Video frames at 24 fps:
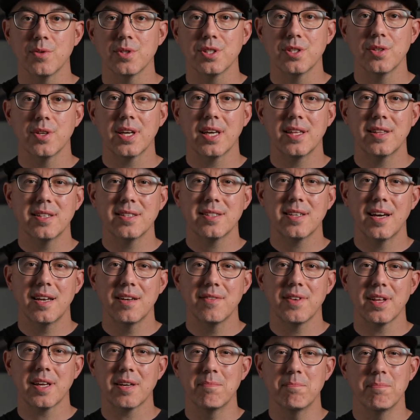So you get this kind
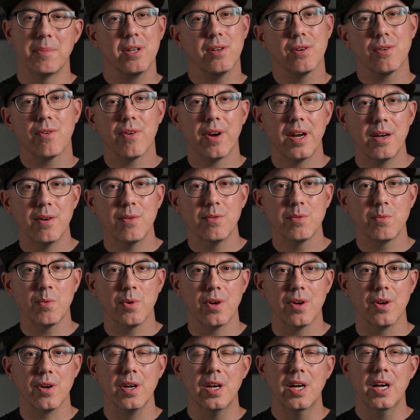of like middle ground
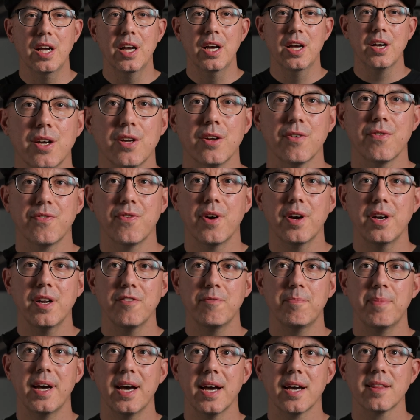where you're far
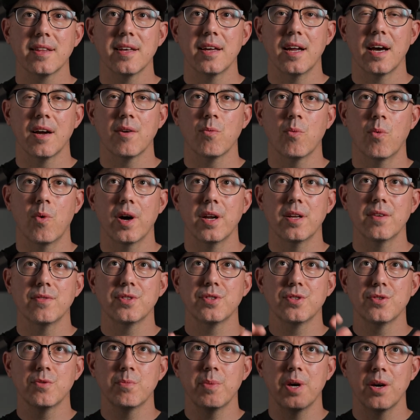enough back that I want to
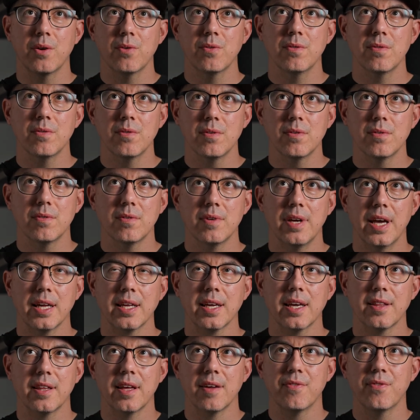zoom out and
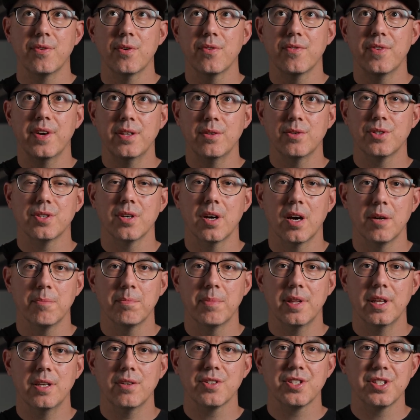get that full venue shot,
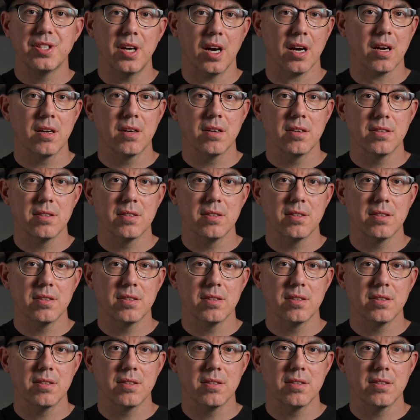but then you're stuck.